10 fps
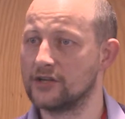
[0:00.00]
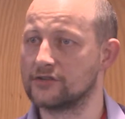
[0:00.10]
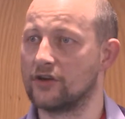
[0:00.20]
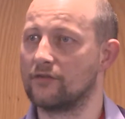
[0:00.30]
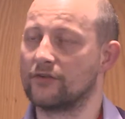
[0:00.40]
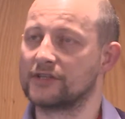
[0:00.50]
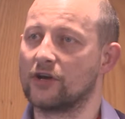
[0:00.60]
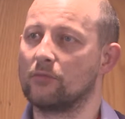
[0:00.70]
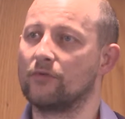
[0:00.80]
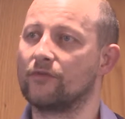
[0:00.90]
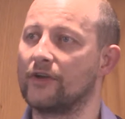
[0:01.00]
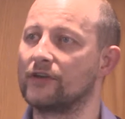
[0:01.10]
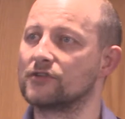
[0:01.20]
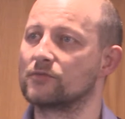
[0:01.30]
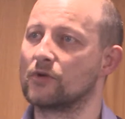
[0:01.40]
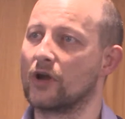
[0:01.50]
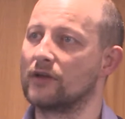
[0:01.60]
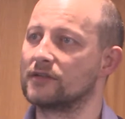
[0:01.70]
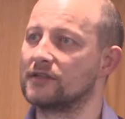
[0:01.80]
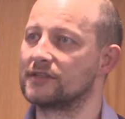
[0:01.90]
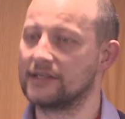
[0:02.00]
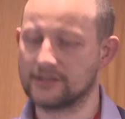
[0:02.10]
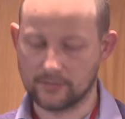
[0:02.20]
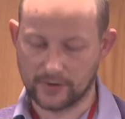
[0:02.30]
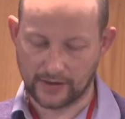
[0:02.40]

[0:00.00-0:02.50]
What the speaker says: So, for example, funders will go into the system